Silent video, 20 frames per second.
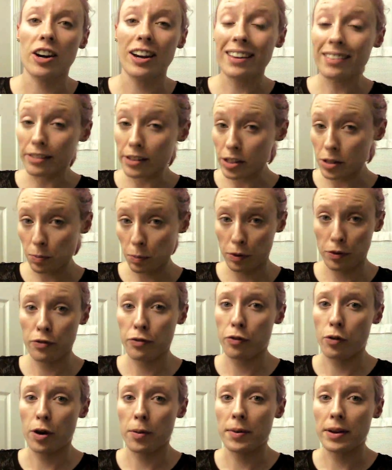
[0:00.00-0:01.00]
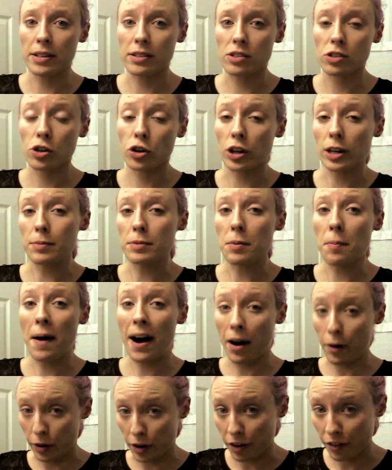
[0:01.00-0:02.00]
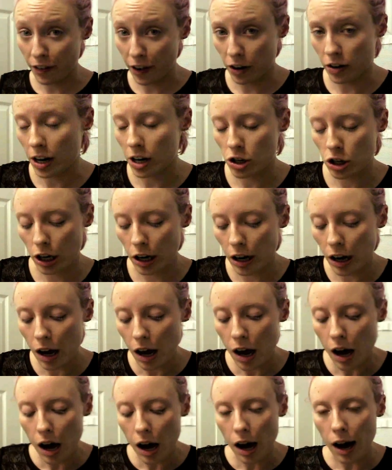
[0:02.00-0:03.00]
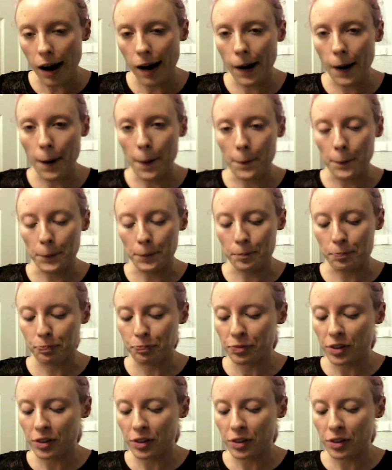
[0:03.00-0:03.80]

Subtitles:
Endless Performance Cream to Powder Foundation. I